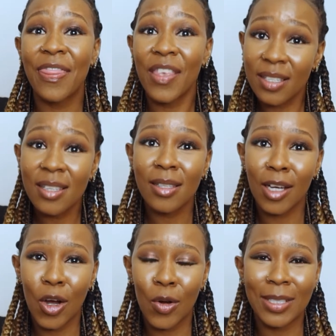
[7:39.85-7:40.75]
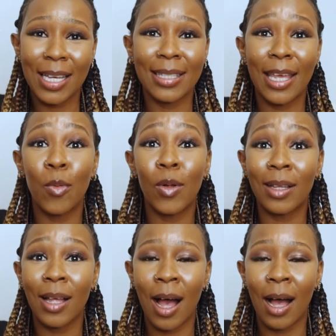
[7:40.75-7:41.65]
this is the code that they
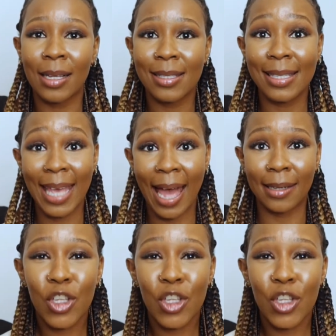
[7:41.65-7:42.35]
will scan.